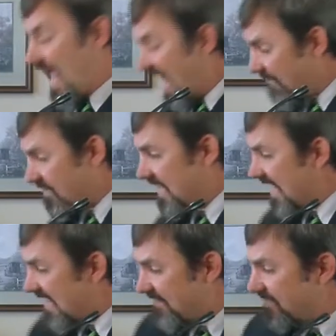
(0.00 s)

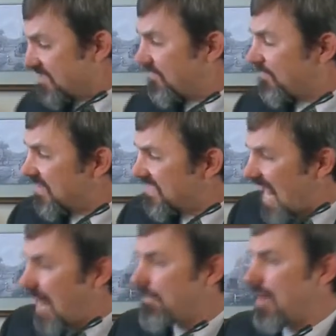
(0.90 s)
Every, even from the
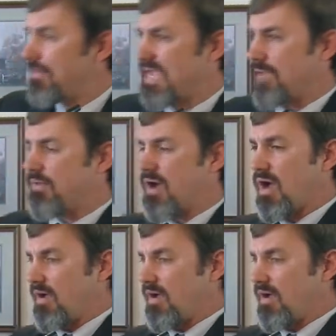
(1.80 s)
time I became a,